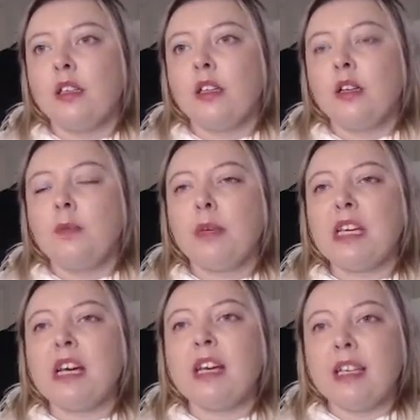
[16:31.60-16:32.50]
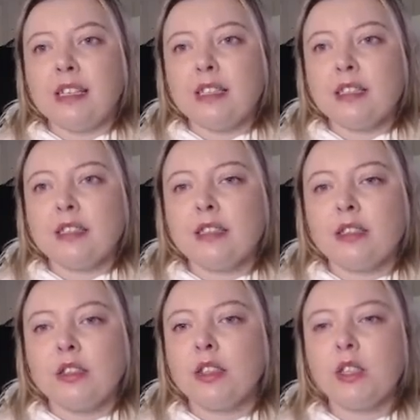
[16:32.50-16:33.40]
because
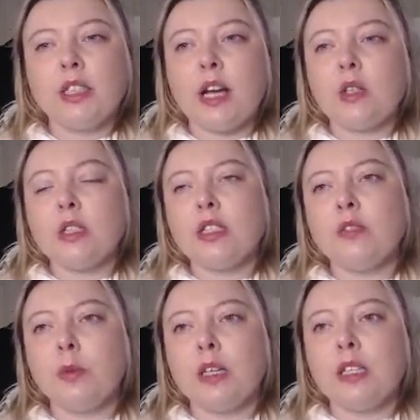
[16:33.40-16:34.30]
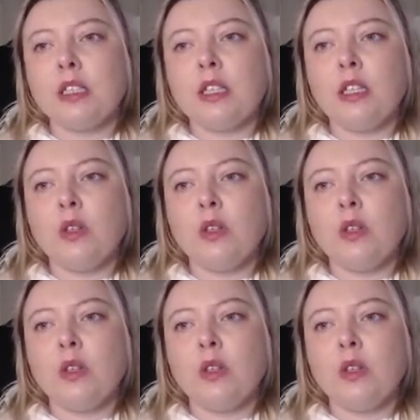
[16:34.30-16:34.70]
there's thousands of places that you can